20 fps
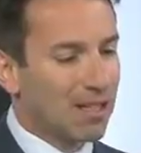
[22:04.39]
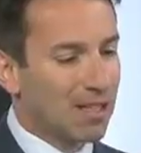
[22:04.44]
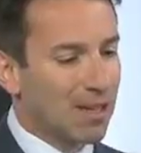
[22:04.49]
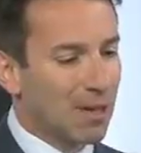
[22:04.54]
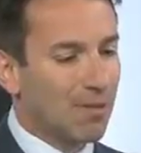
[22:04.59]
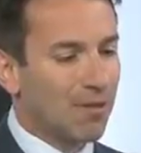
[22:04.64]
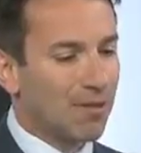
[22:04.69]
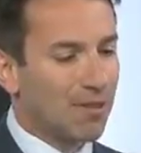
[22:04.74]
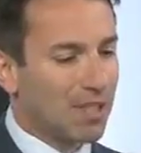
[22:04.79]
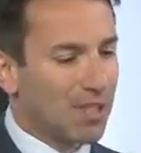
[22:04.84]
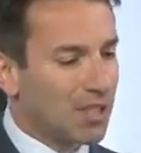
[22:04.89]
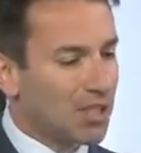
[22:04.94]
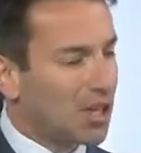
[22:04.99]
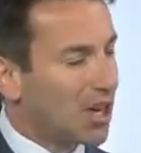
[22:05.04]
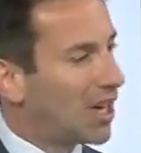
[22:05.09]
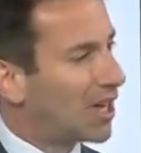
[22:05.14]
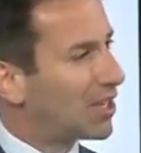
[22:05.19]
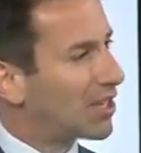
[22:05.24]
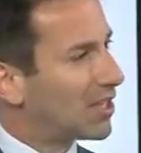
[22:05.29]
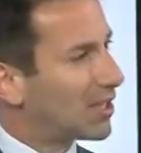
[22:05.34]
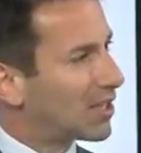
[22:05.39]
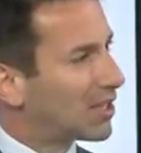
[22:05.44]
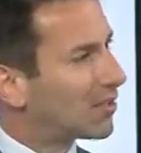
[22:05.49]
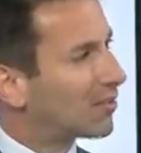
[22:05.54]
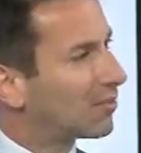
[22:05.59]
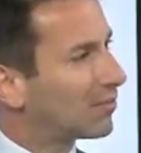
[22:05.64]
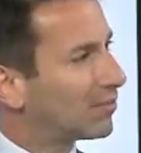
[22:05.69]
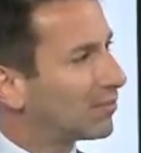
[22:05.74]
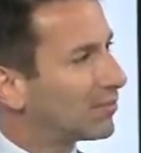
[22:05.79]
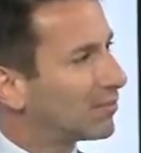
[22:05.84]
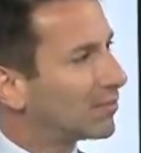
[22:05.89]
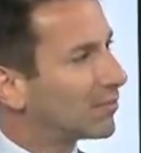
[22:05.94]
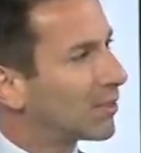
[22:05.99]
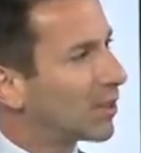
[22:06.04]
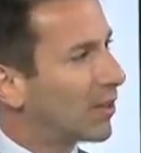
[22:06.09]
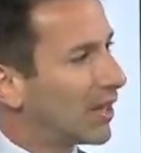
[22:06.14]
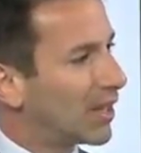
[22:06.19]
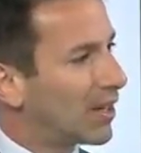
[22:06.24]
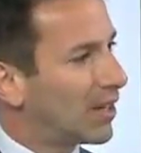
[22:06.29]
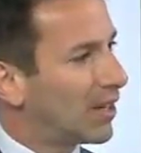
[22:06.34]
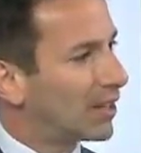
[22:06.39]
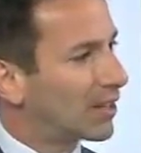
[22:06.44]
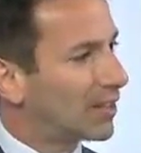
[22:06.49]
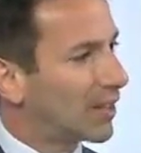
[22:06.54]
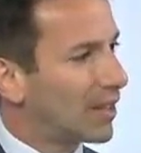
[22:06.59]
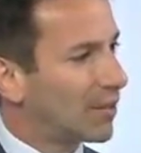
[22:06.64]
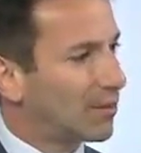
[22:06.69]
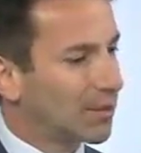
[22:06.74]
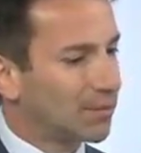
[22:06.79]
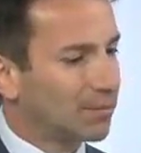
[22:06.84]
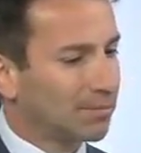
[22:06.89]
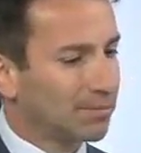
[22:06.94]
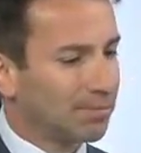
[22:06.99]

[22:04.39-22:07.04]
some of these changes. Go ahead, Dr. Kaplan.